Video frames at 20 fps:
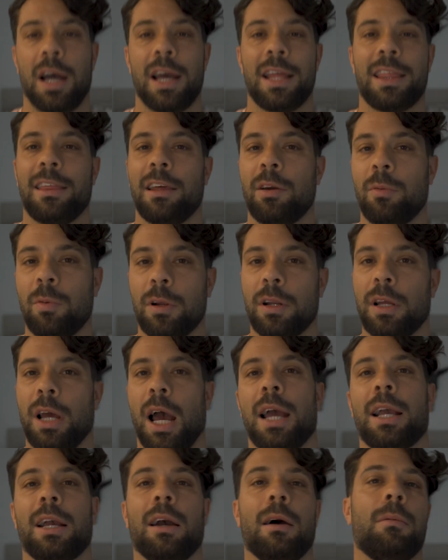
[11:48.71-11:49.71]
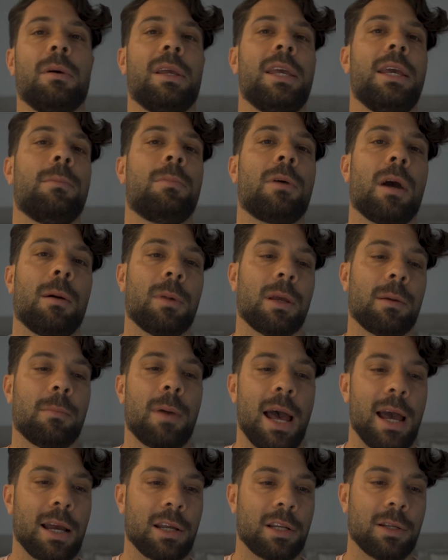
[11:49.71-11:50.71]
I think what I keep coming
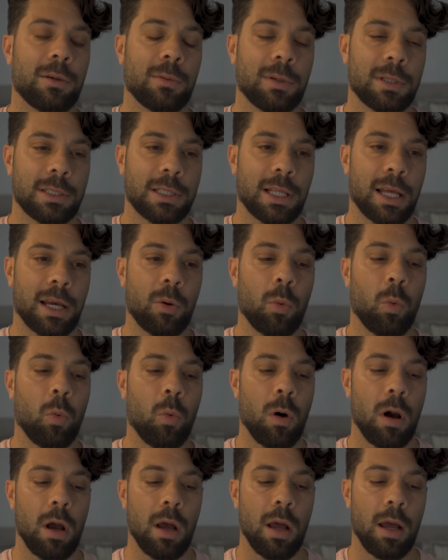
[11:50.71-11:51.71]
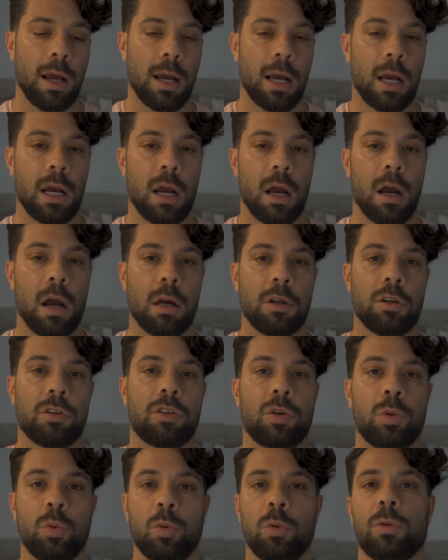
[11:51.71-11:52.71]
back to is like, what
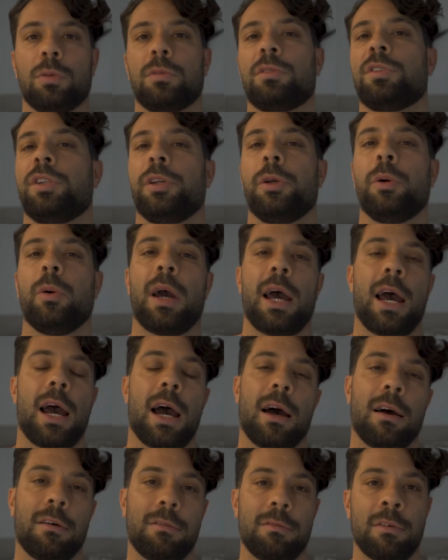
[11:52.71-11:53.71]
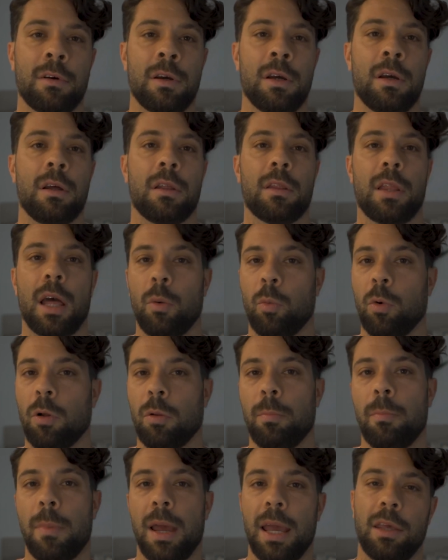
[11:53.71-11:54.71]
tools do you have that
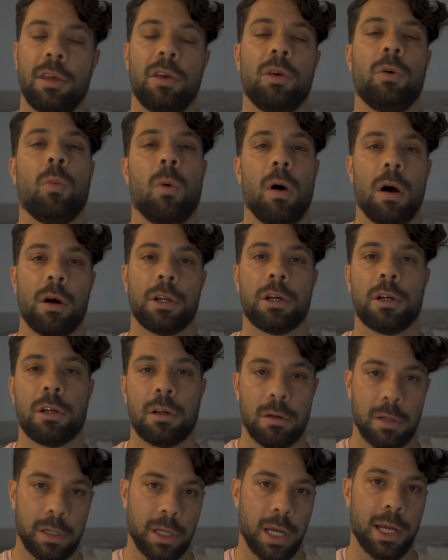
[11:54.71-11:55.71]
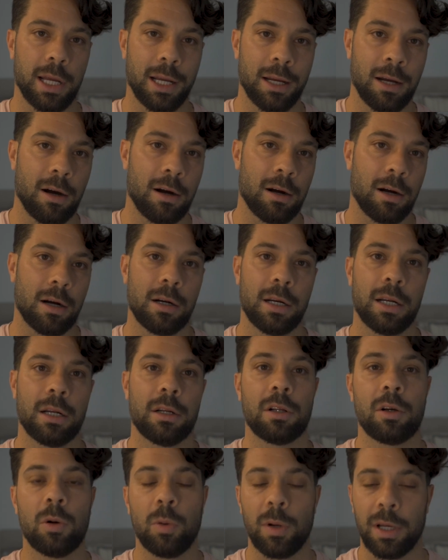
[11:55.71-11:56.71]
will make you want to create art
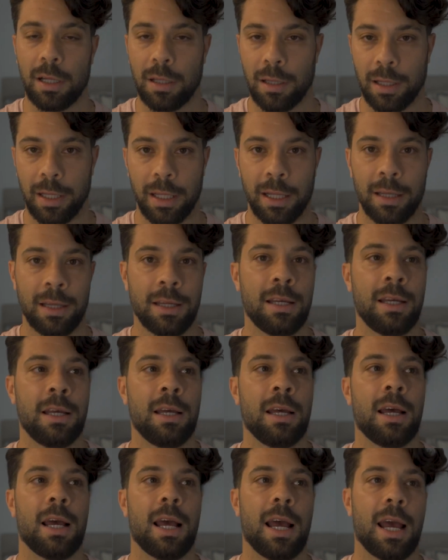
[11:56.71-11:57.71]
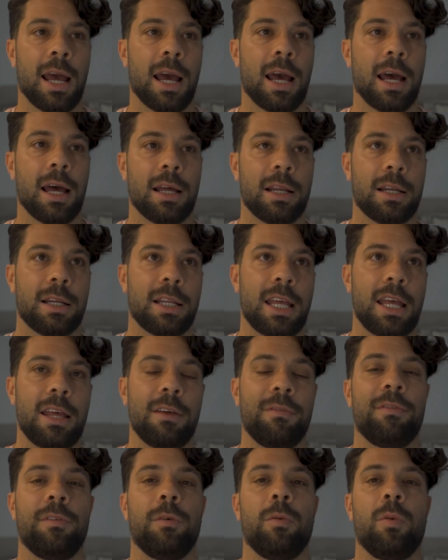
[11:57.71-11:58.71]
and quickly? And
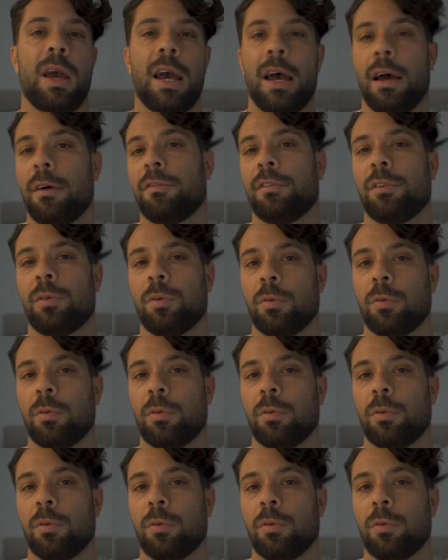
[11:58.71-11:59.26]
if you have